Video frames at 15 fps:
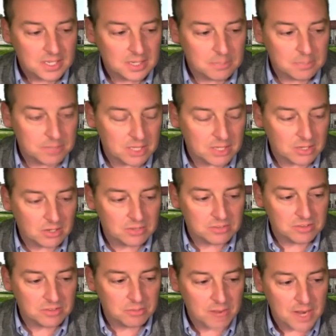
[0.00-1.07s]
because
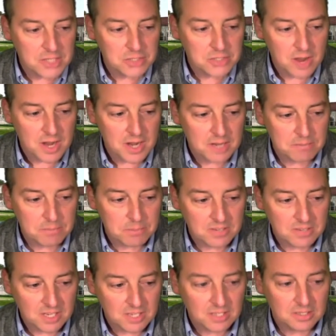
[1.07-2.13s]
the restaurant in
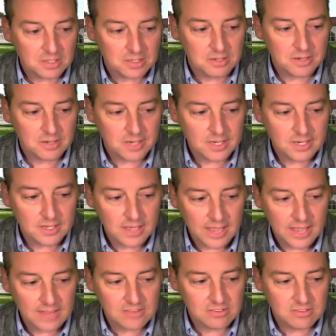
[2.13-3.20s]
particular
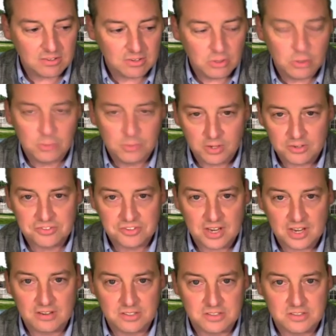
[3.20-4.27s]
adds numerous
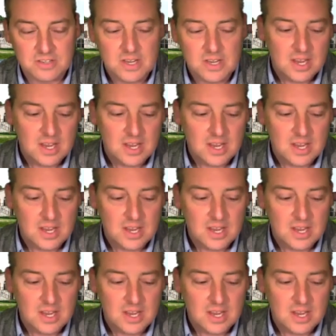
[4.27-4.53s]
challenges.